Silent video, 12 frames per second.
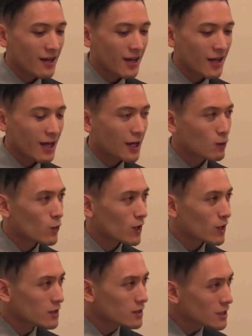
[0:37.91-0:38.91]
and we
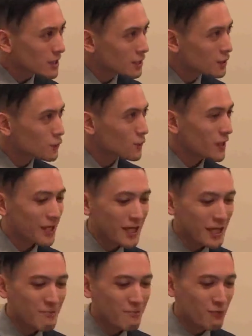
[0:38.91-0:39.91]
continually
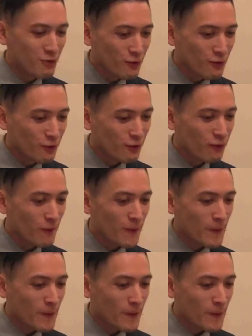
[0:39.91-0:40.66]
improve